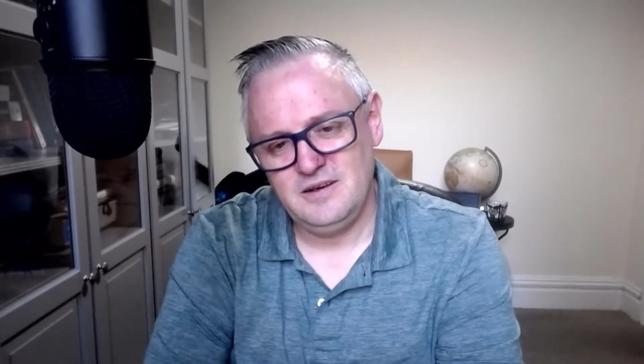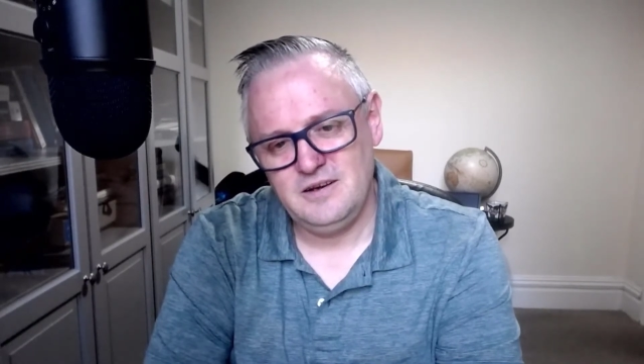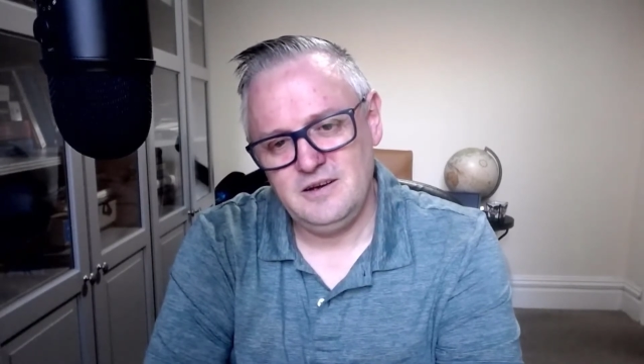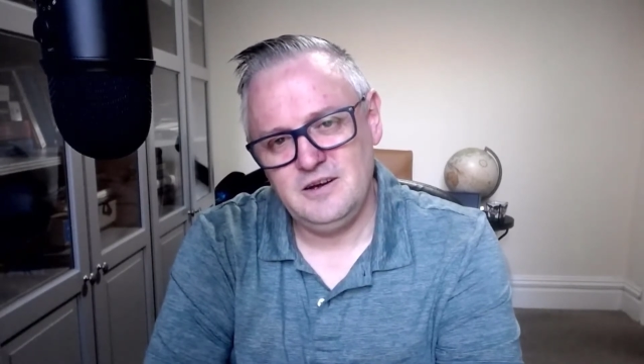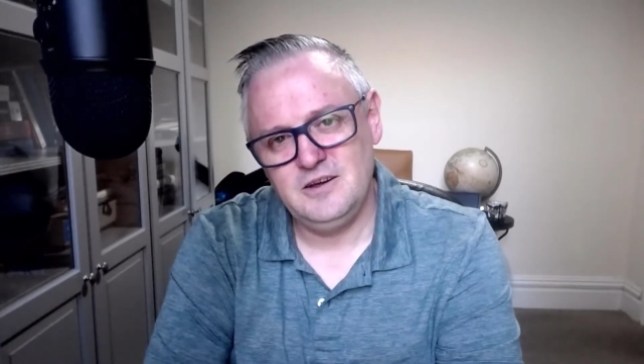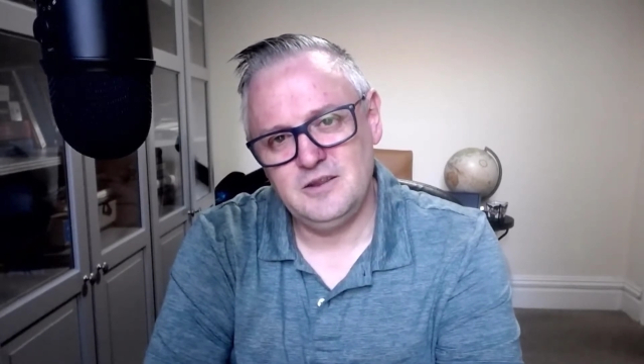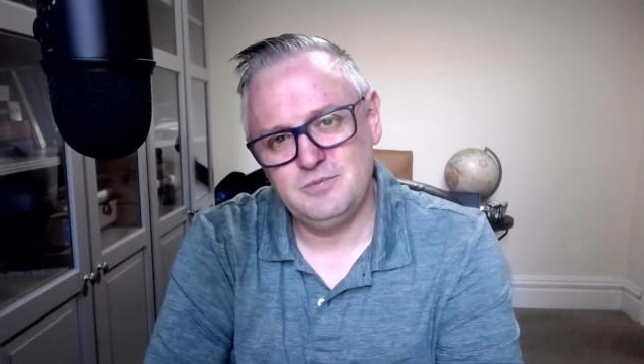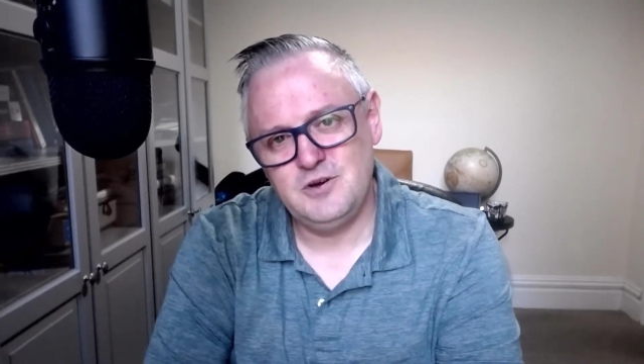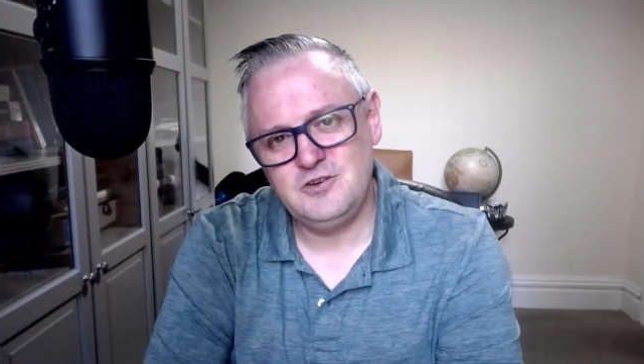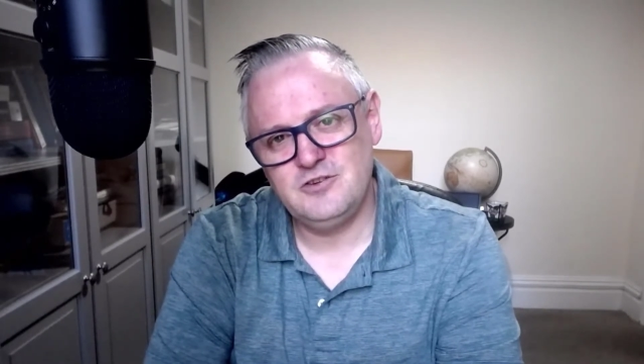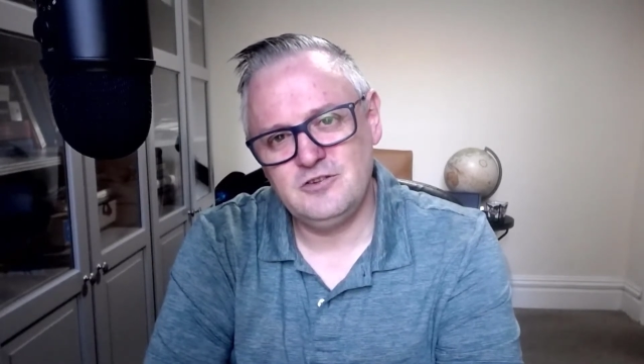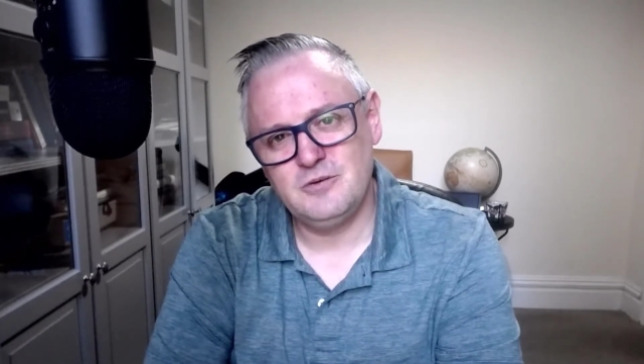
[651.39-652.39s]
the
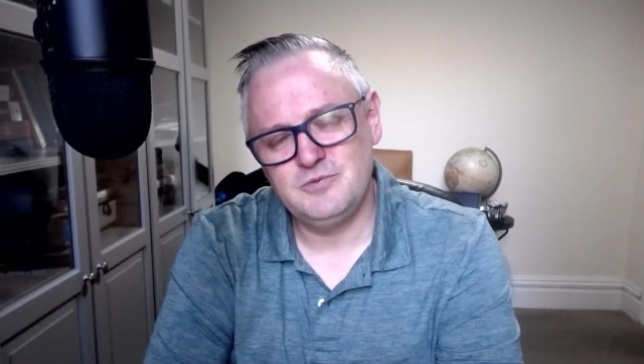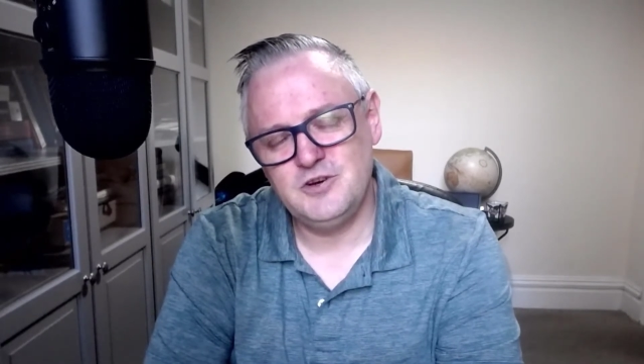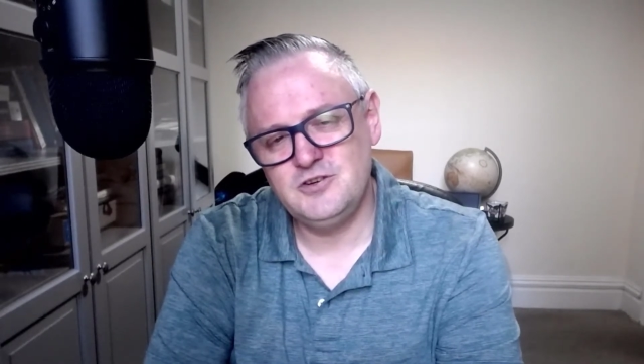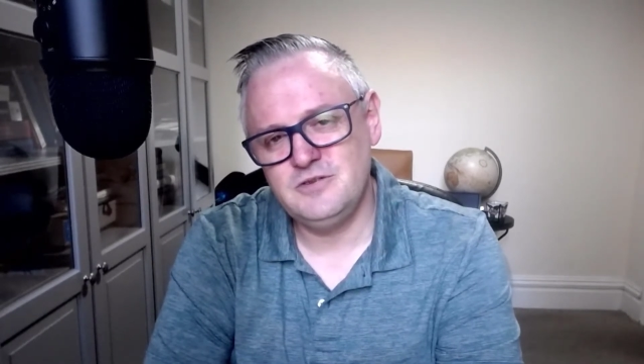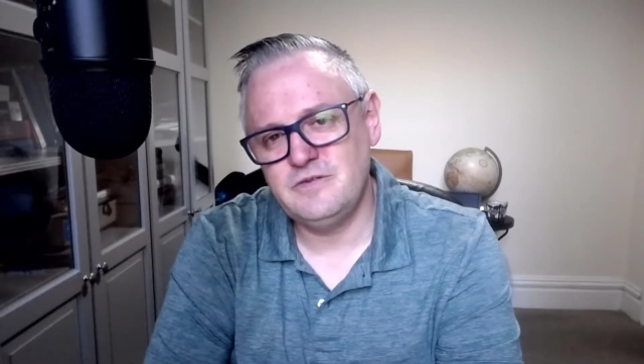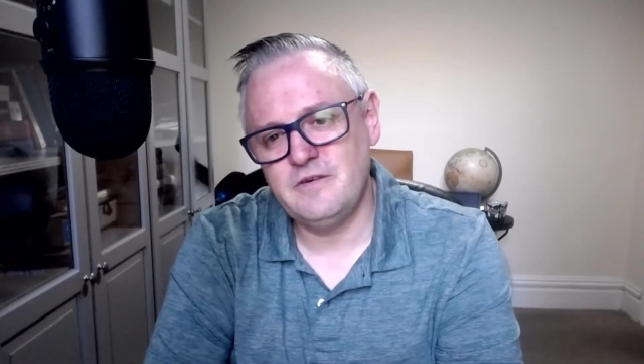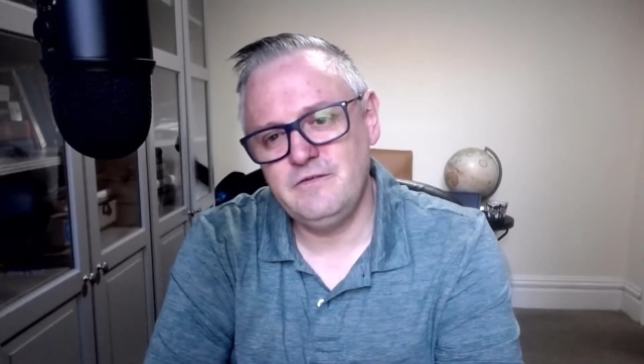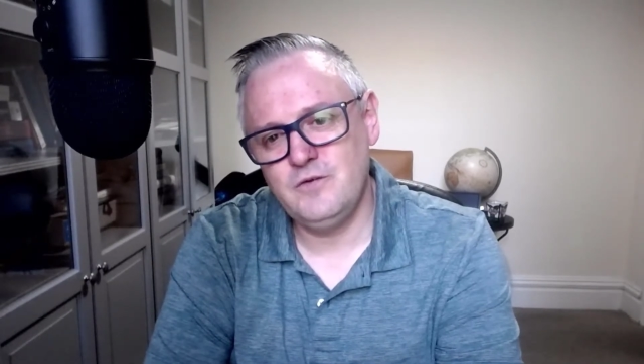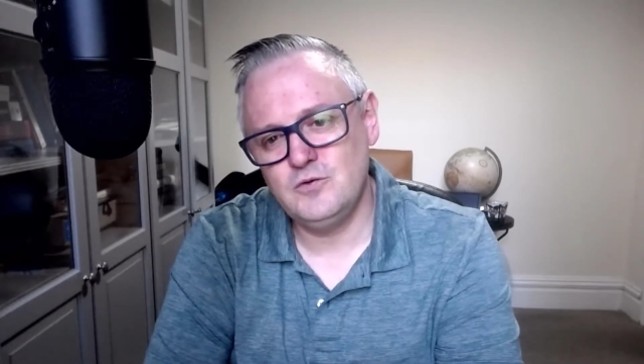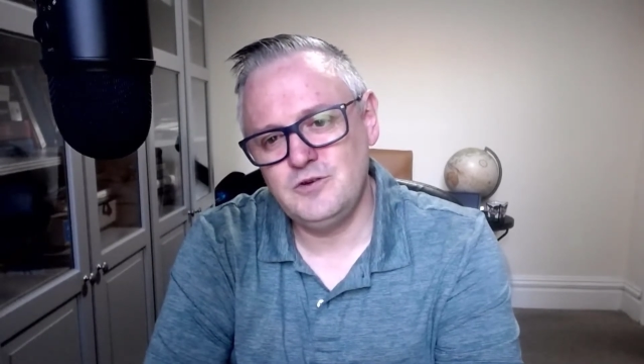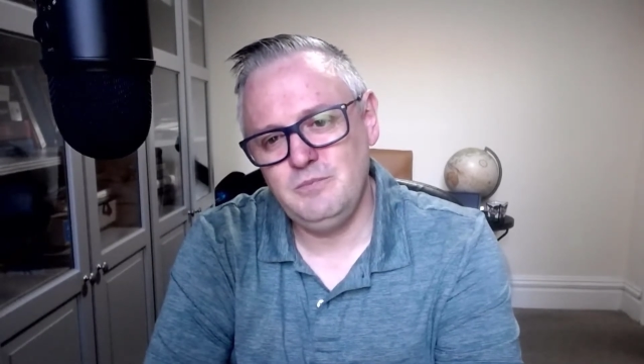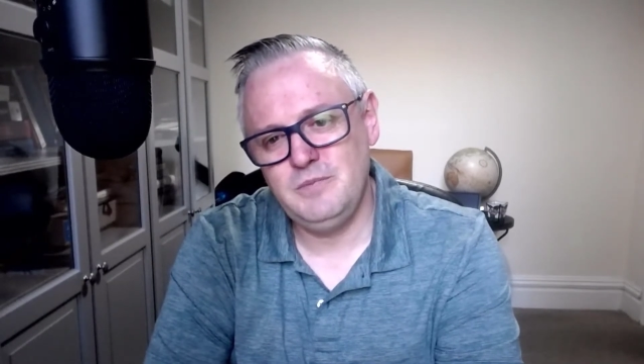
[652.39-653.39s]
preachers are preaching for
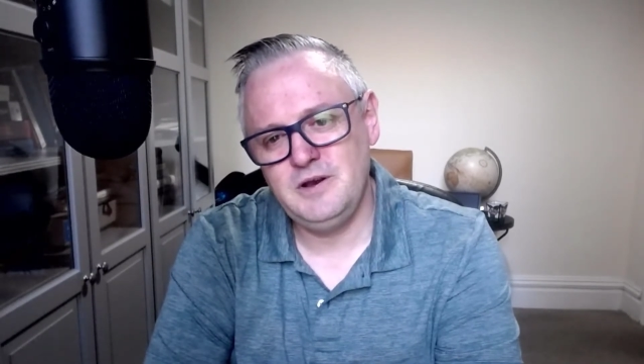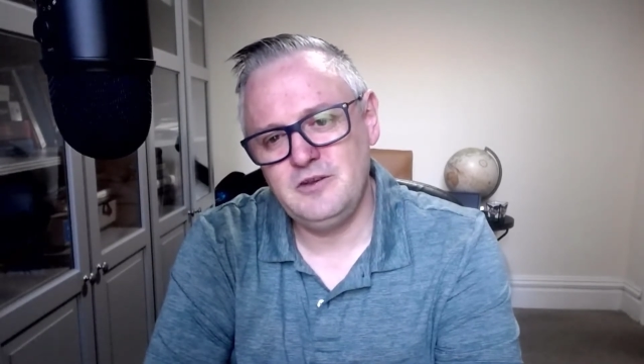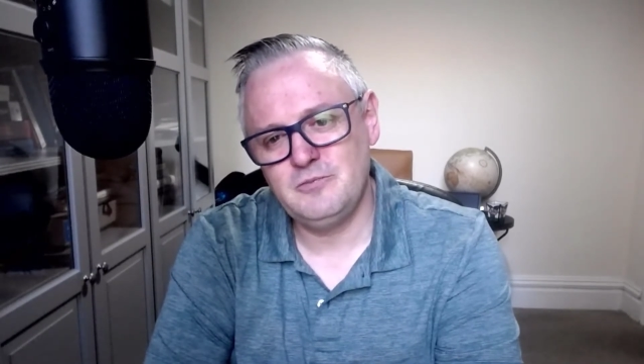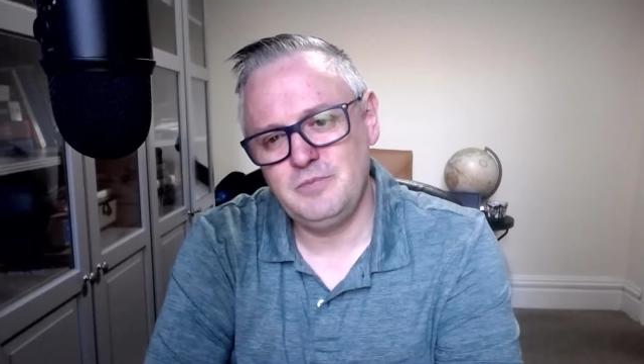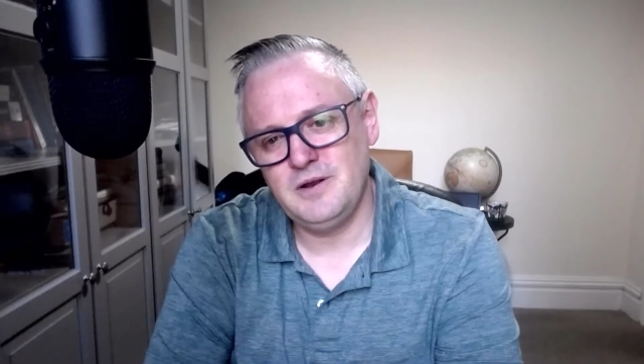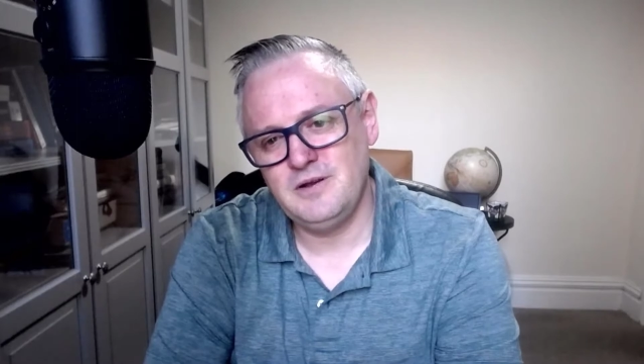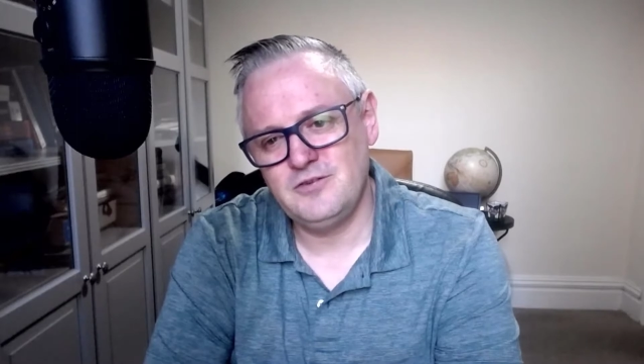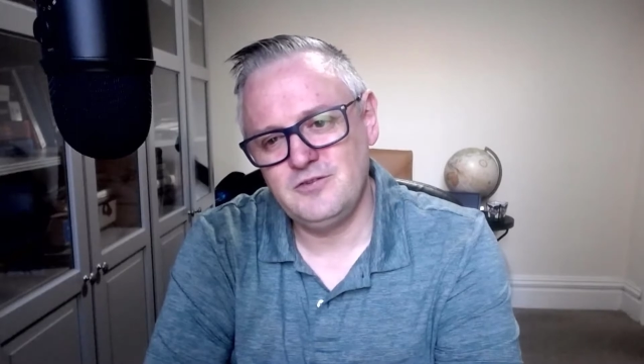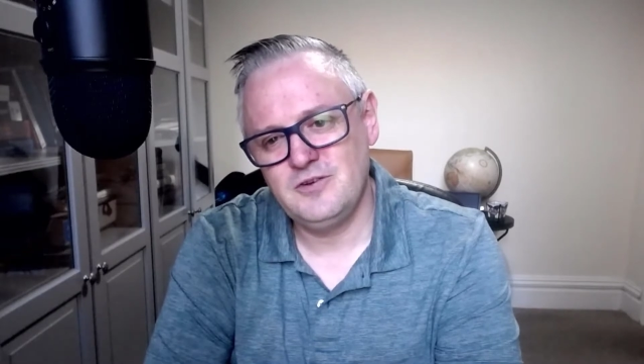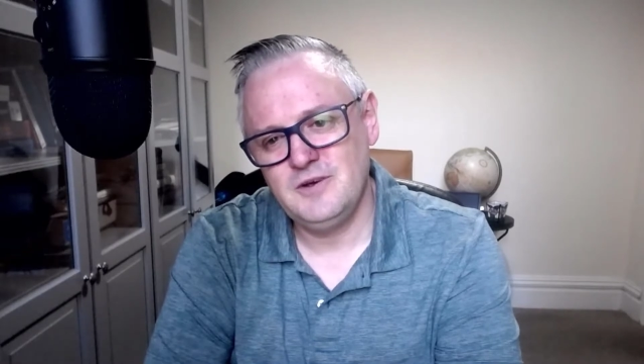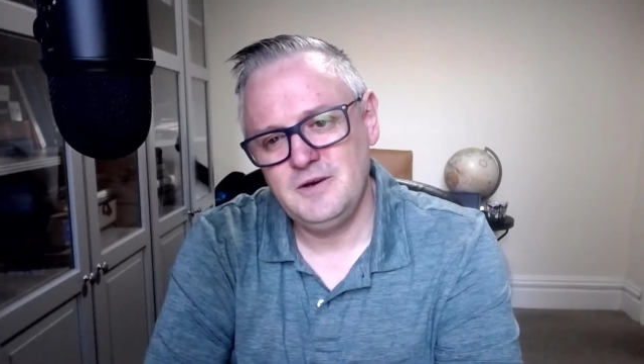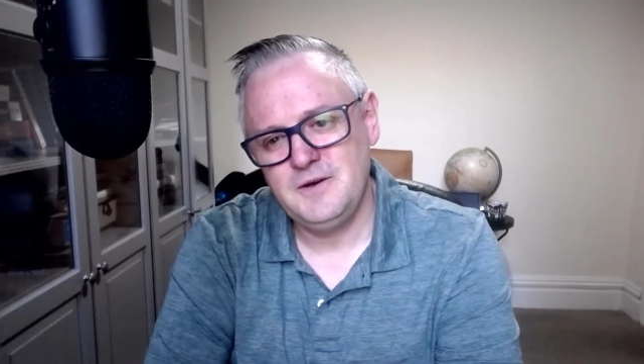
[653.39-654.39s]
40 minutes plus.